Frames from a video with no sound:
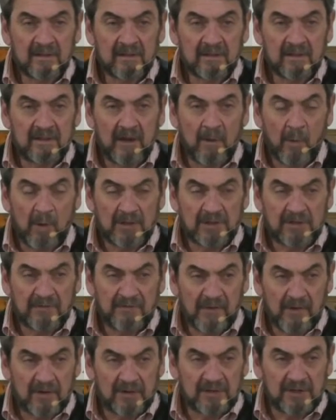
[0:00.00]
Now, what's the
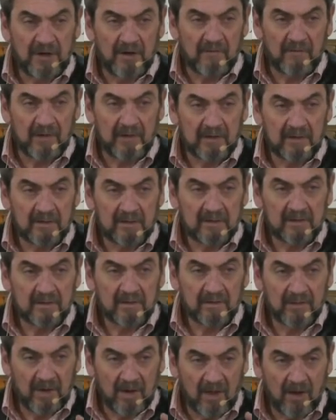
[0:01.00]
first covenant?
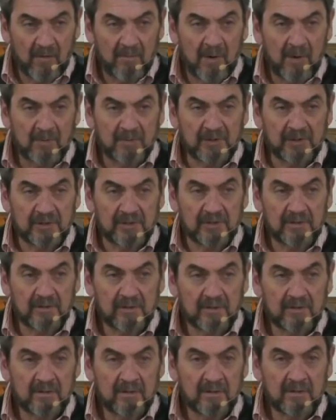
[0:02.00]
the law of Moses.
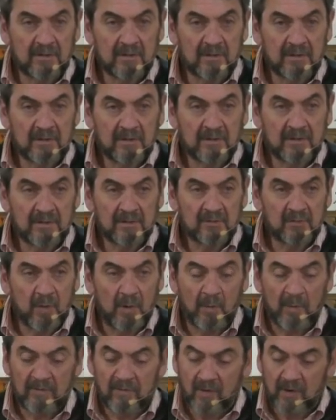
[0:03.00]
It's
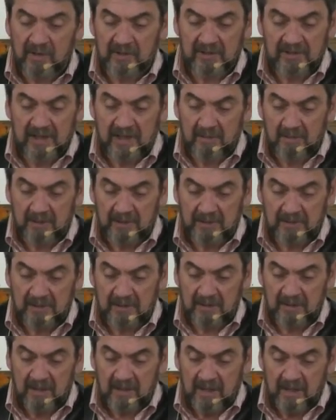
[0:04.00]
what we've already established.
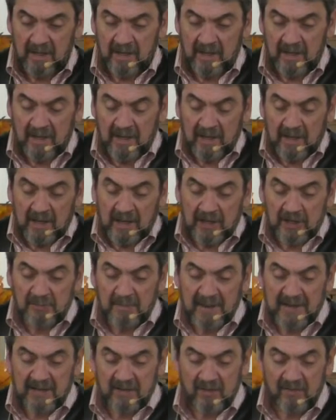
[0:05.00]
He's
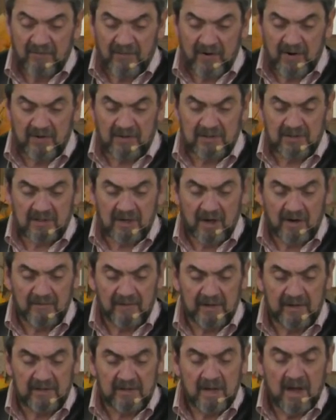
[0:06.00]
making the first
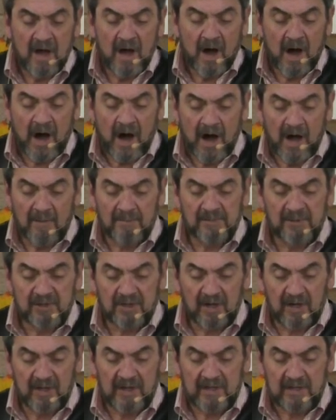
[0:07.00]
covenant
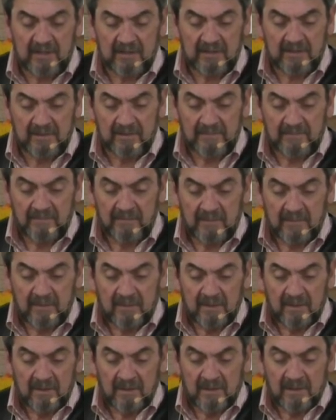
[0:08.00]
obsolete.
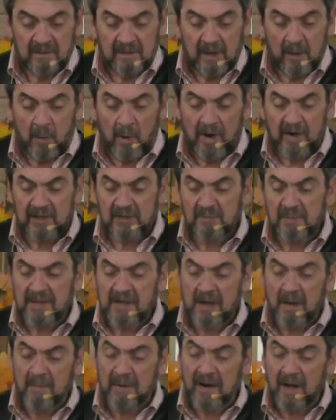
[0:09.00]
Now, what is
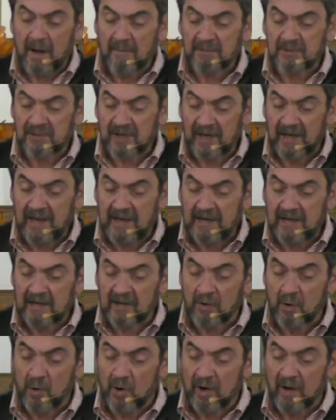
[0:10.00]
becoming obsolete
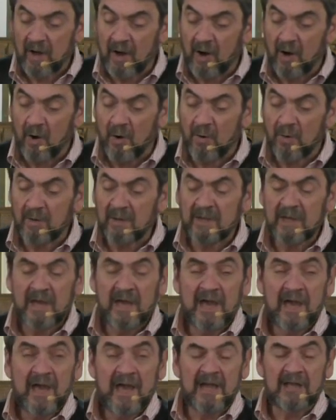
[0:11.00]
and growing old
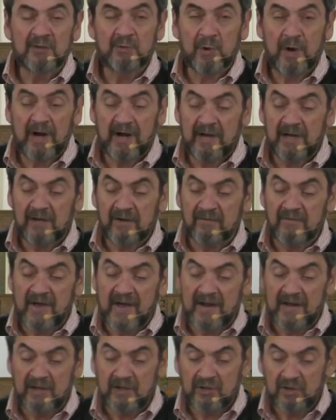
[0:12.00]
is ready to
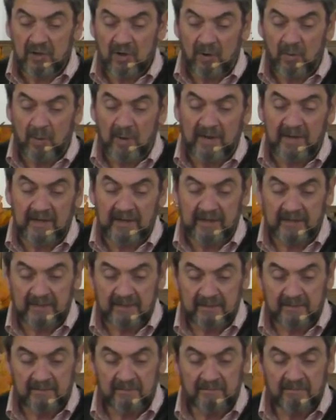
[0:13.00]
vanish
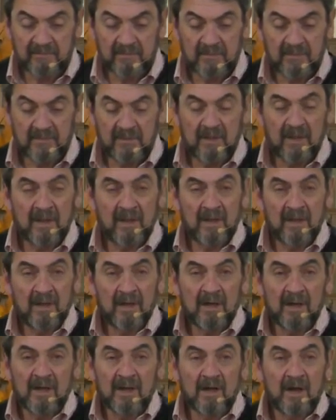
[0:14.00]
away.
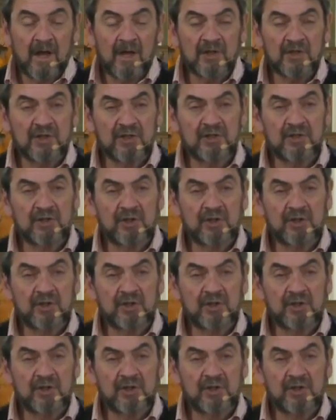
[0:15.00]
Colossians